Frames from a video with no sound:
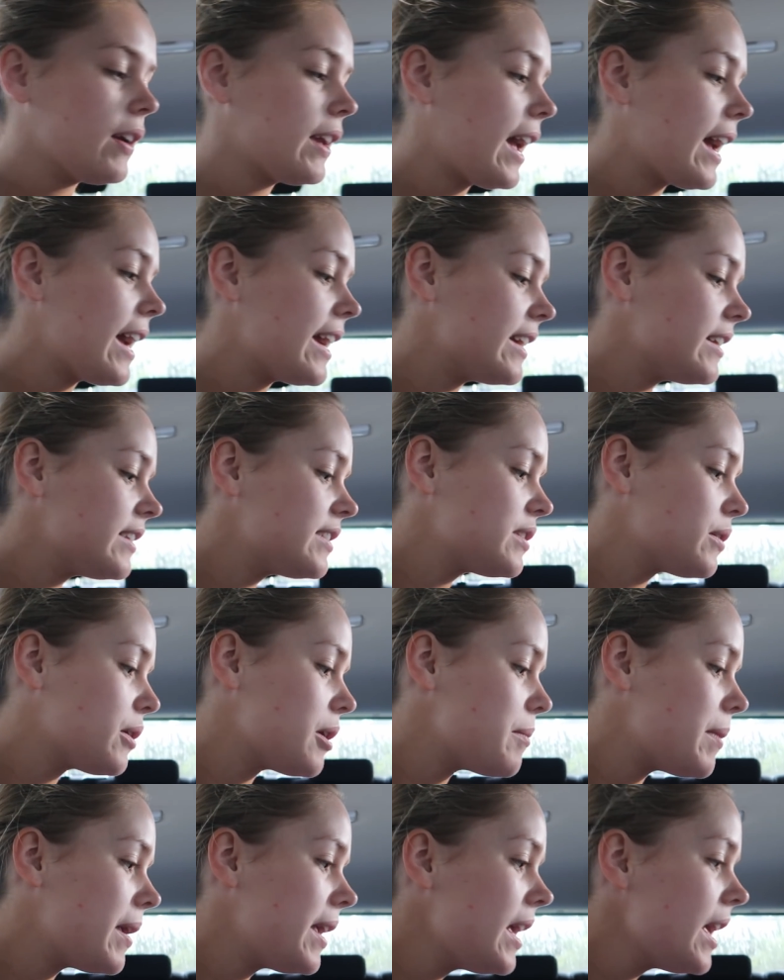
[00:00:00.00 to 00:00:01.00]
Okay, so
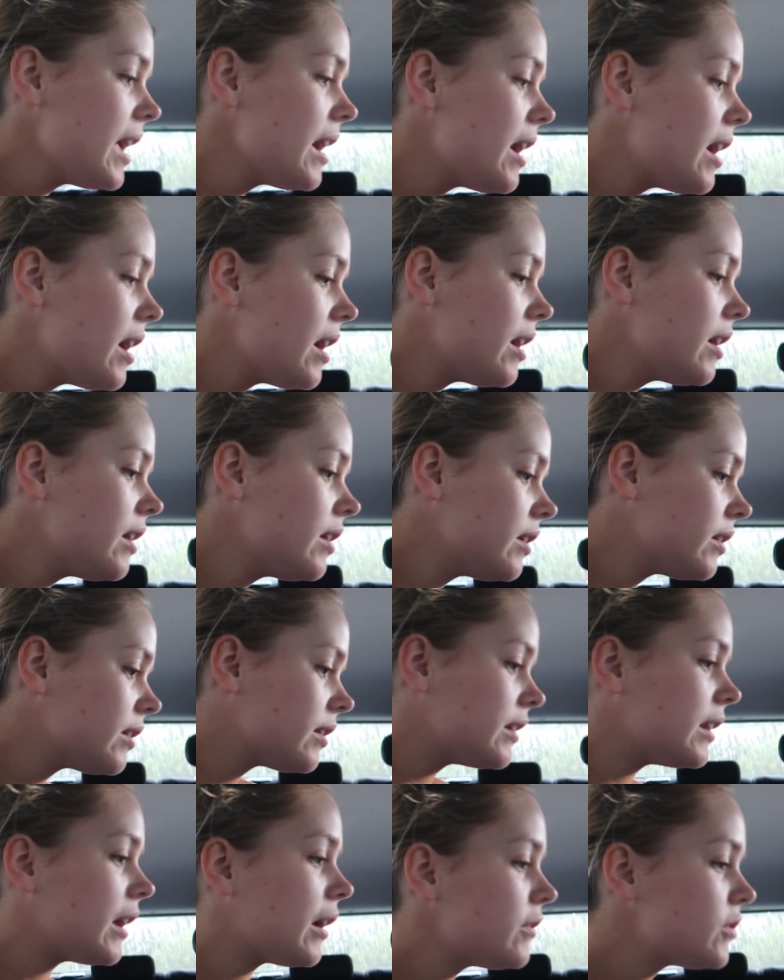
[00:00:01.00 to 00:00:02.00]
I'm here.
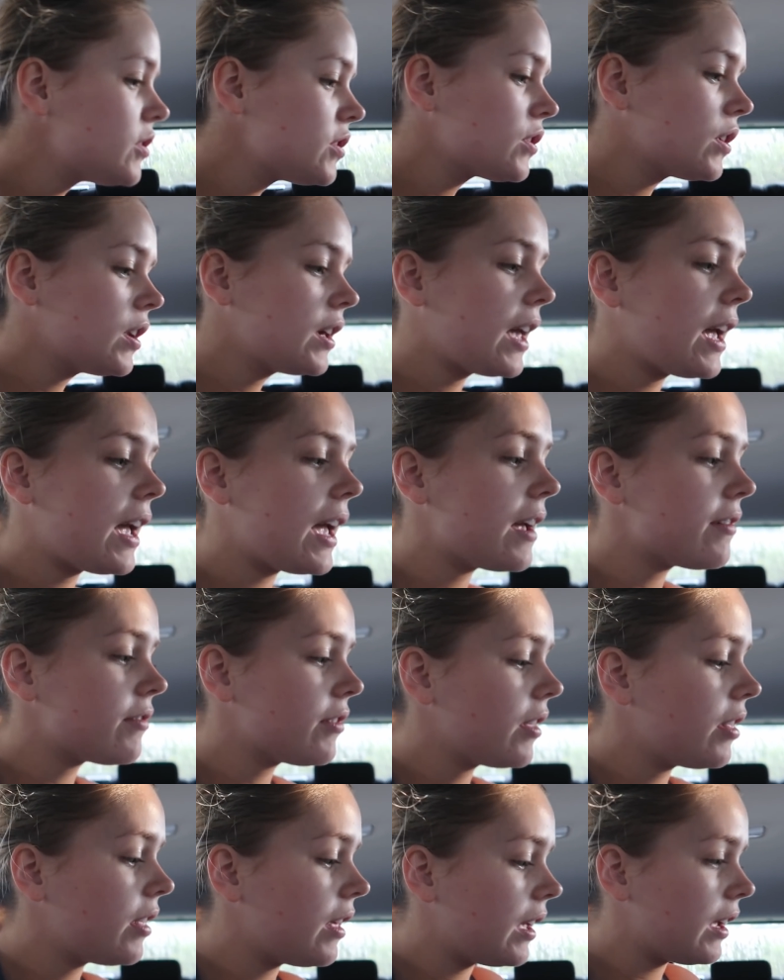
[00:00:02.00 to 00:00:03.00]
Now I've just gotta get
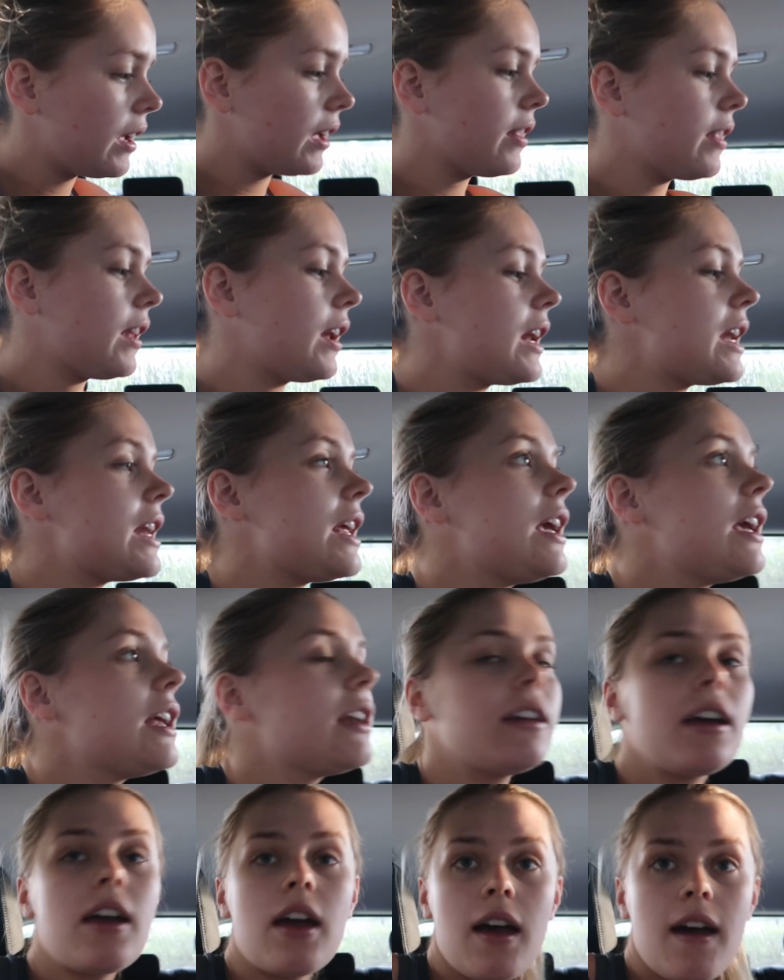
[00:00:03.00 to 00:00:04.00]
everything that I
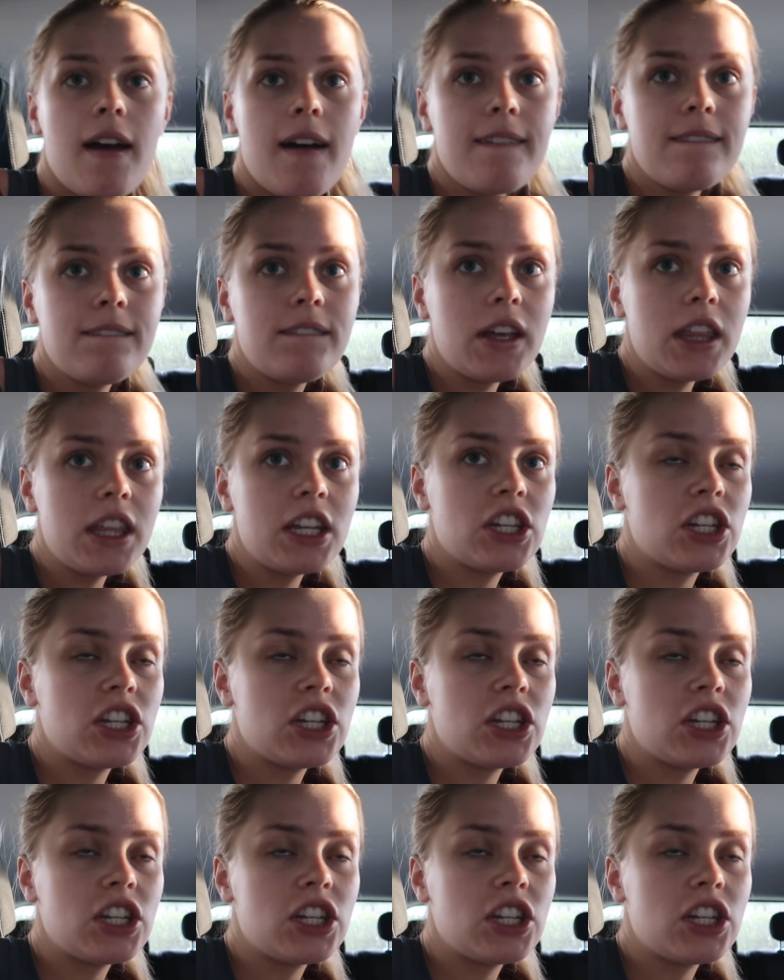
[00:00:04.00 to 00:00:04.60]
need for the